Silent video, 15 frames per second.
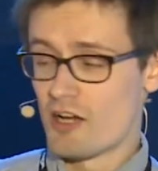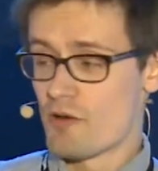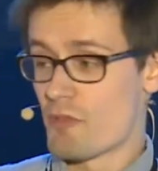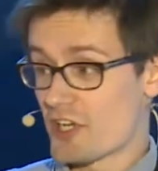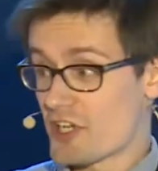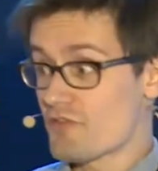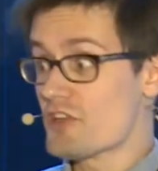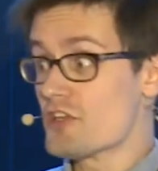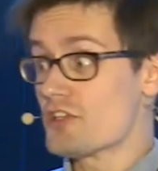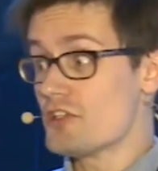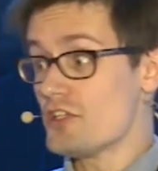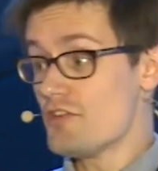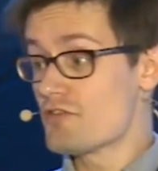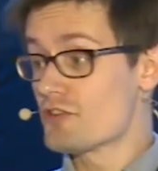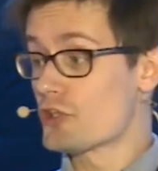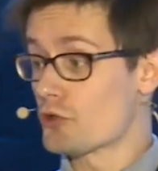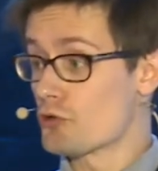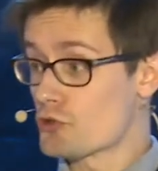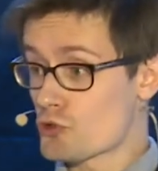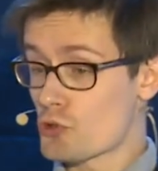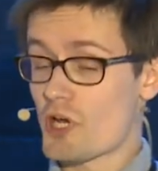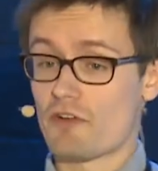But even though
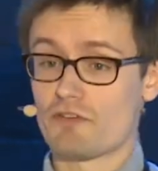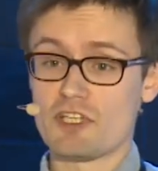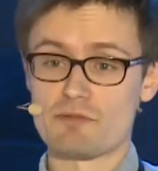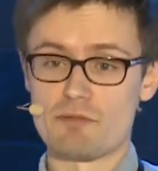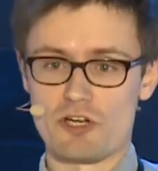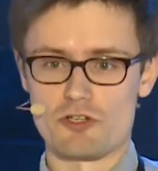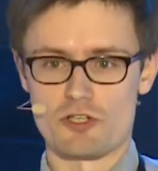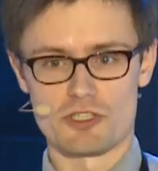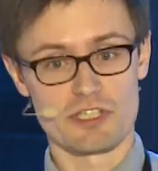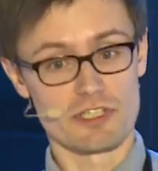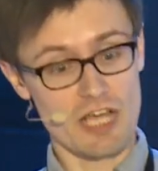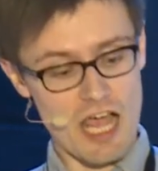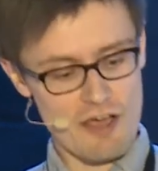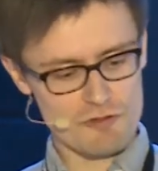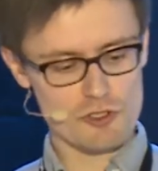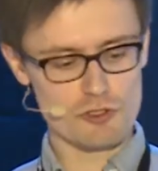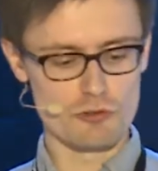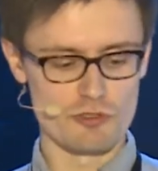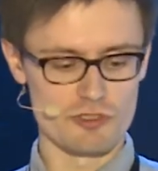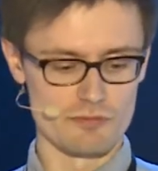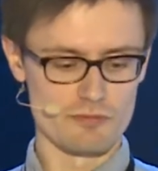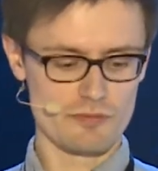you do have these metrics and you have to
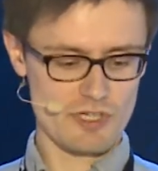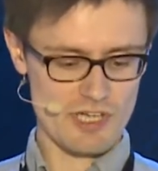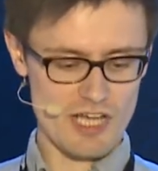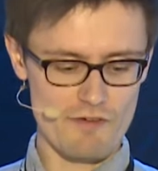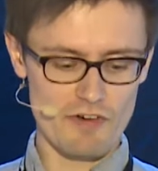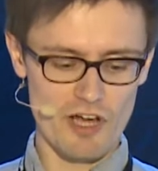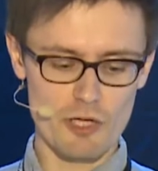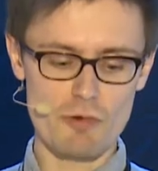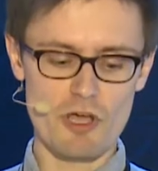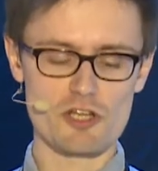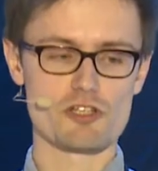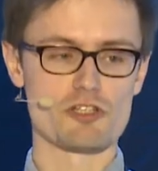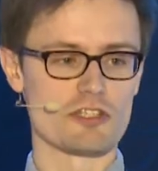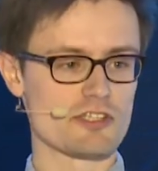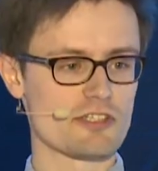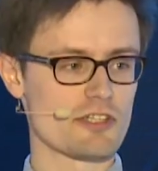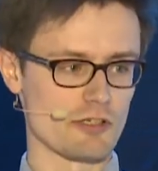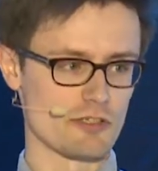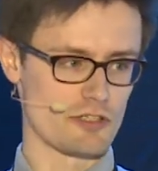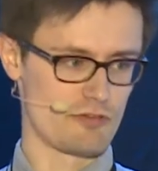use them, evaluation is still